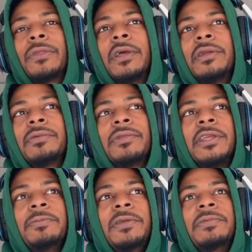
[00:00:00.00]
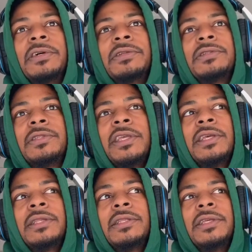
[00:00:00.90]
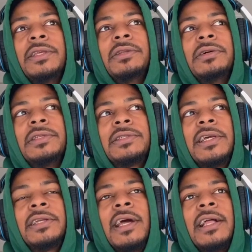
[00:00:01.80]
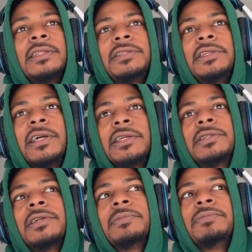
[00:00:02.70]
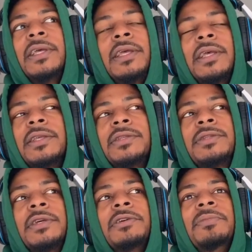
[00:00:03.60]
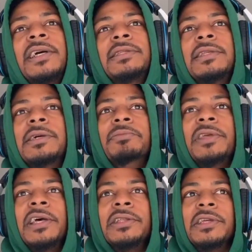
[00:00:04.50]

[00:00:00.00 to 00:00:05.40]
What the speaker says: I don't think people understand. You know, this technology got y'all So messed up, man.